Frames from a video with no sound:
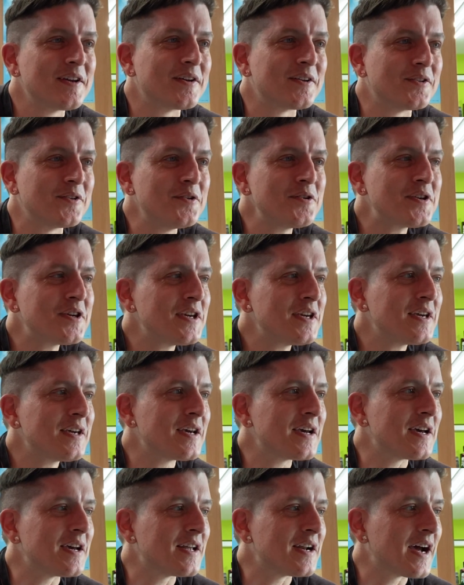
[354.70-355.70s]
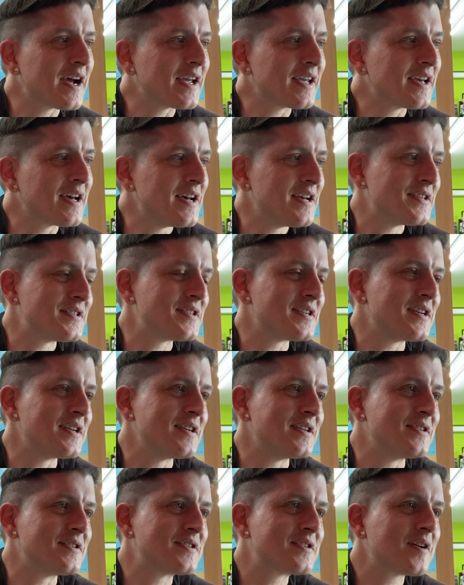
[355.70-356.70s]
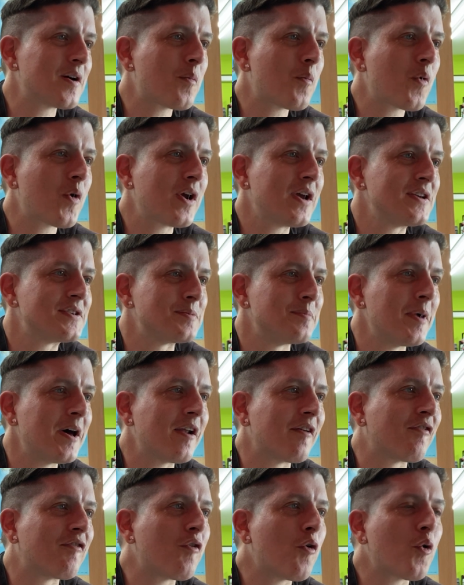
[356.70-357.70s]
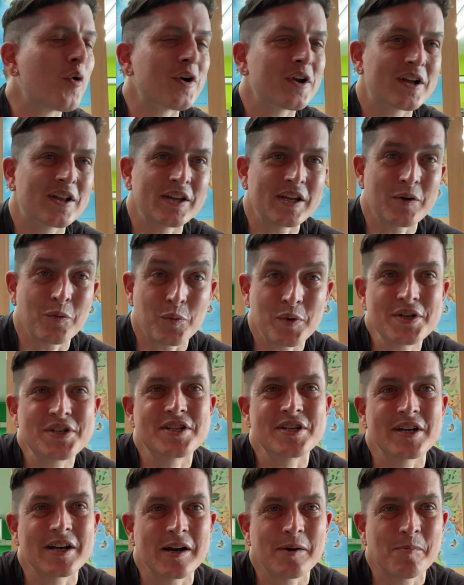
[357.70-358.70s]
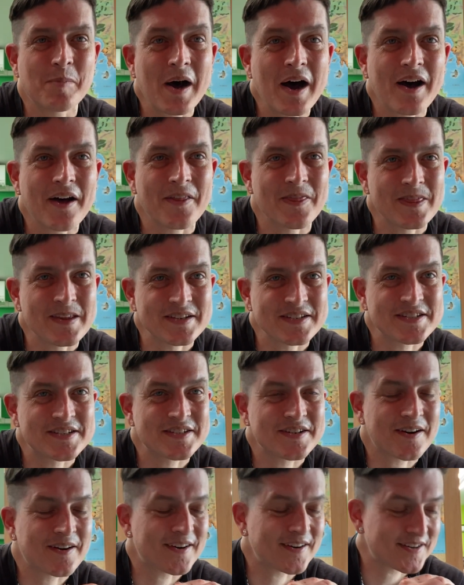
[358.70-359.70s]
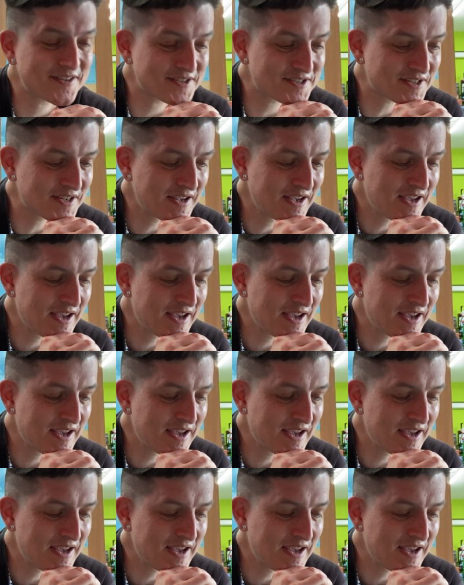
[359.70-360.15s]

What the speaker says: looking and, I guess in some ways metaphorically, wishing upon the stars.